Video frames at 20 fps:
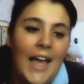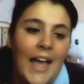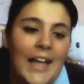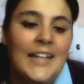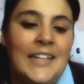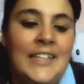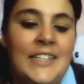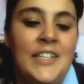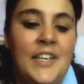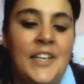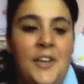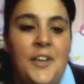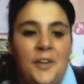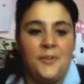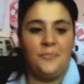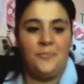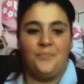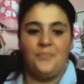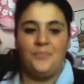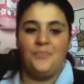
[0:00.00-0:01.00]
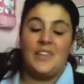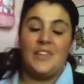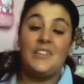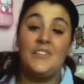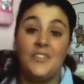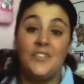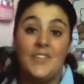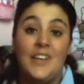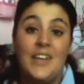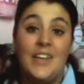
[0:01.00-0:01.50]
and um,
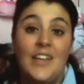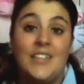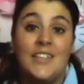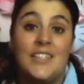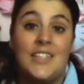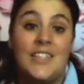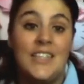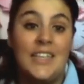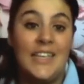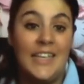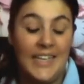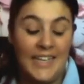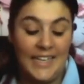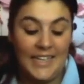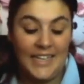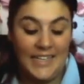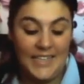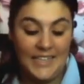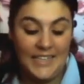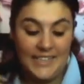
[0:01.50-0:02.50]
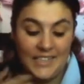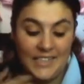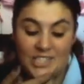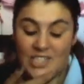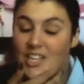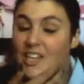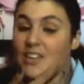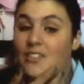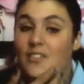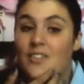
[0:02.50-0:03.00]
if you realise the the
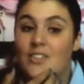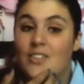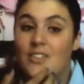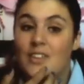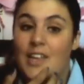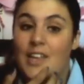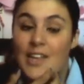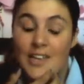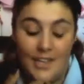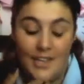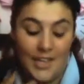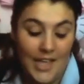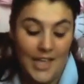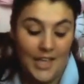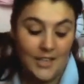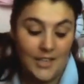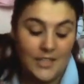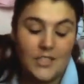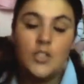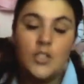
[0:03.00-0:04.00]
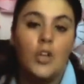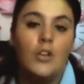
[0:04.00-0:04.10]
Sheeran and yeah it's